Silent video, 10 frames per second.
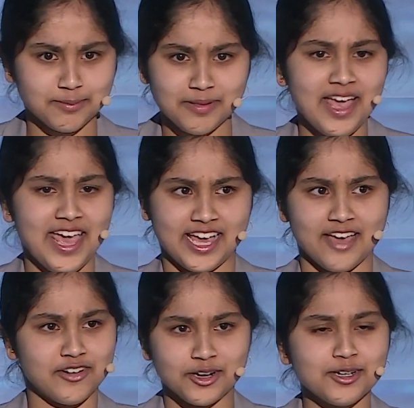Planck,
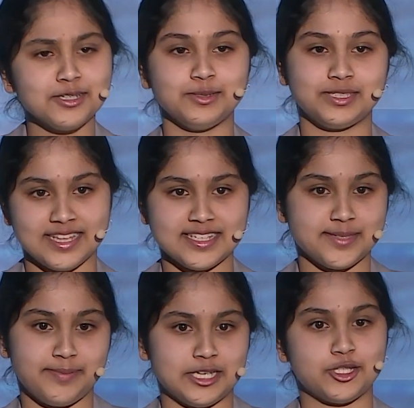I've heard you say this
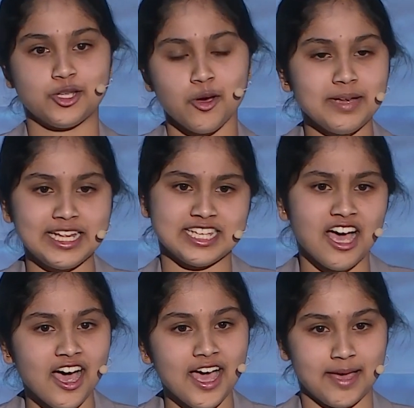speech so many
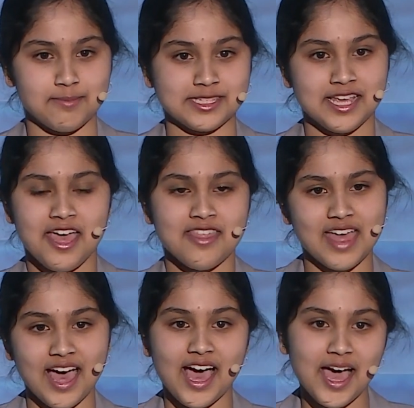times
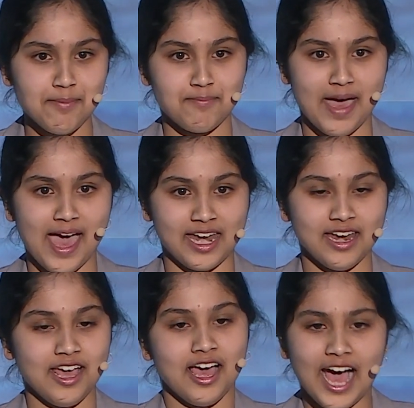that I bet
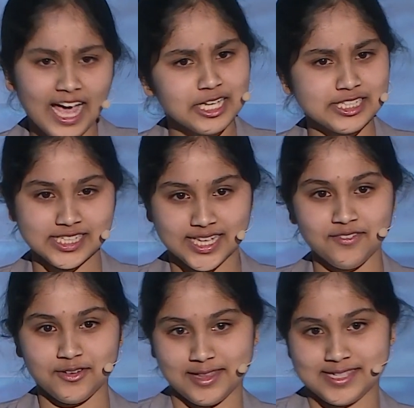I could
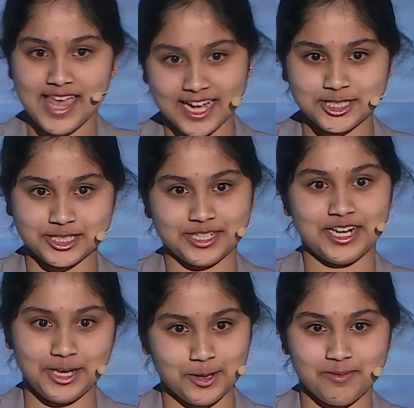deliver this lecture
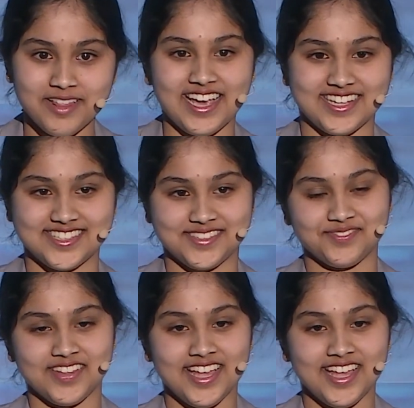in your place."